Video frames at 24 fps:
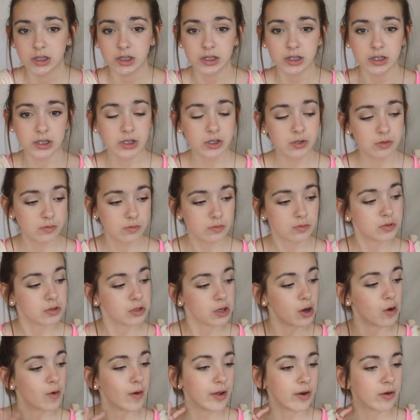I don't
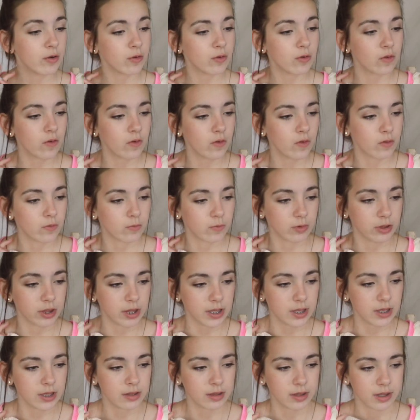know, I don't
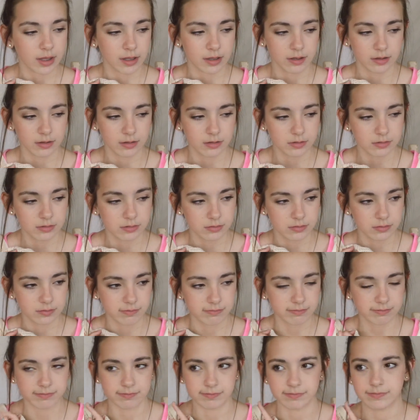really,
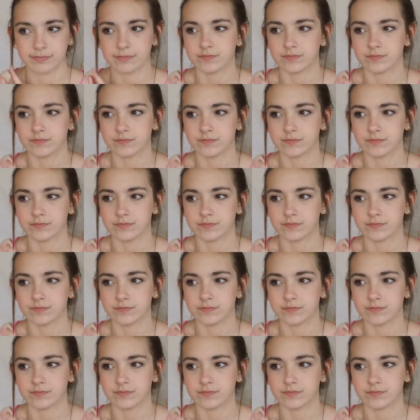like,